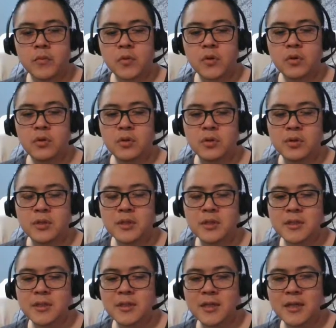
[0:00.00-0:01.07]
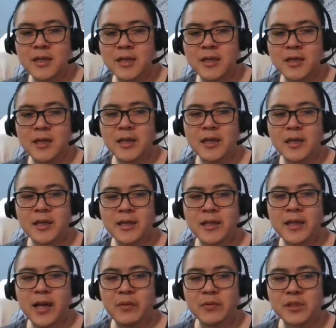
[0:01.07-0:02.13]
Oof.
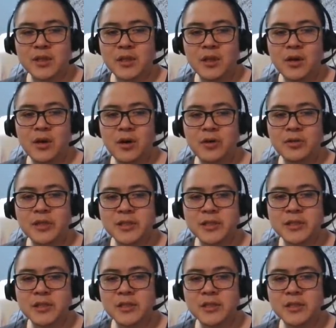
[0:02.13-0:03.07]
That was close.